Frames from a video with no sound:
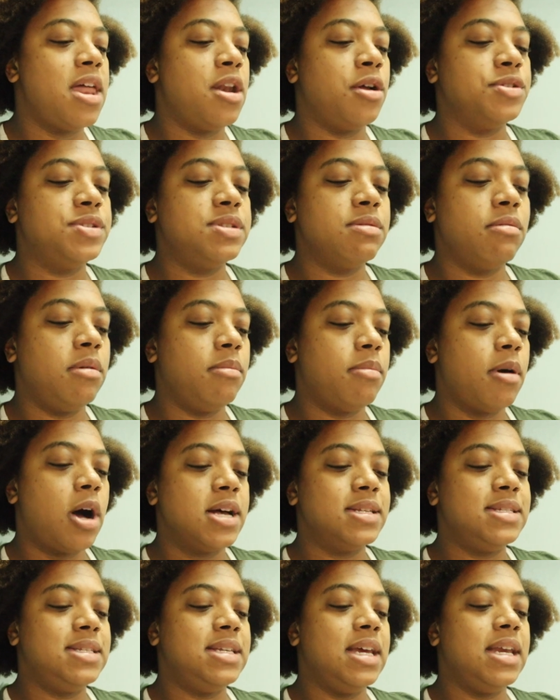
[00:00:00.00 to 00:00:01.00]
And also in
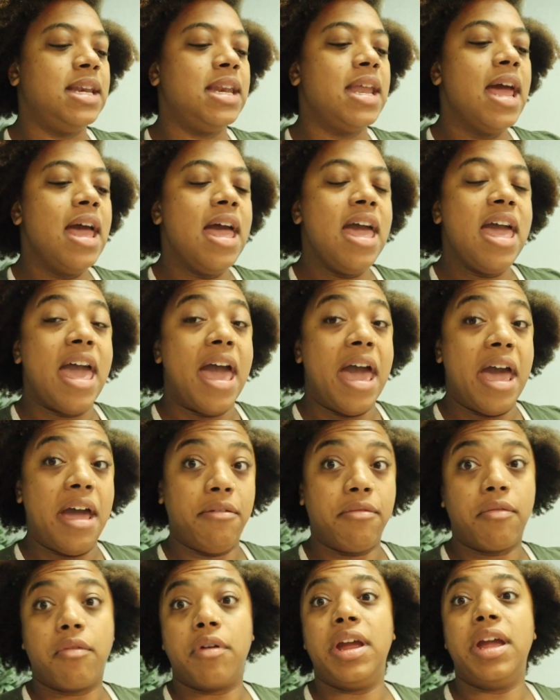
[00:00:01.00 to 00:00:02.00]
Boston,
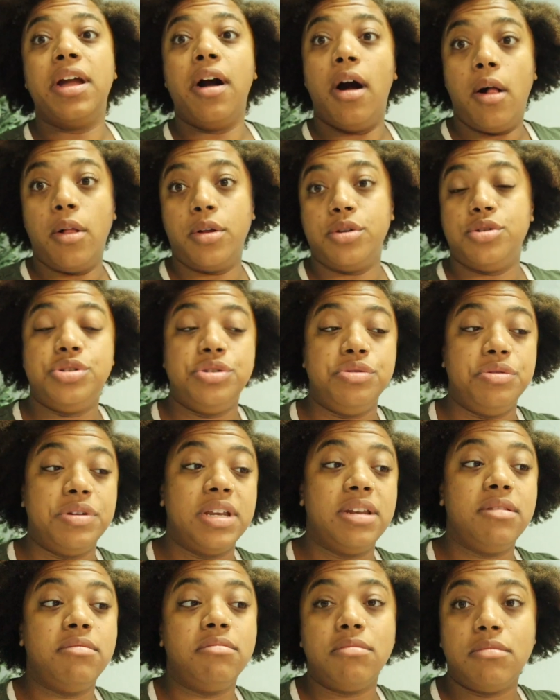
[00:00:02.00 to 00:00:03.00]
every college
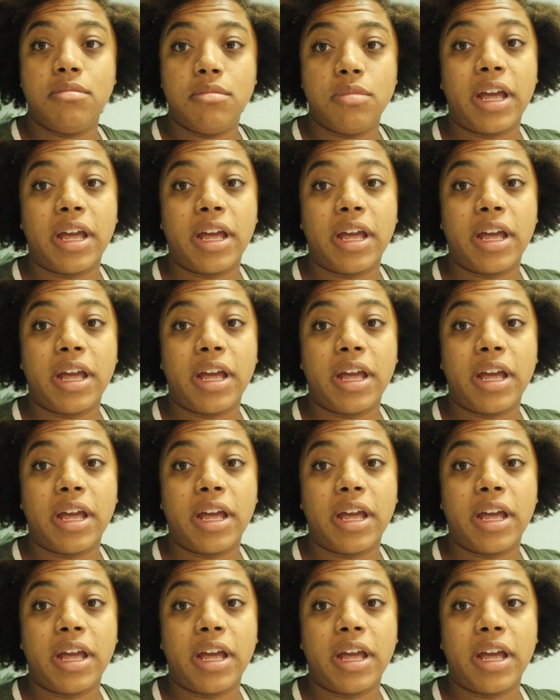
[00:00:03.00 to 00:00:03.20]
student,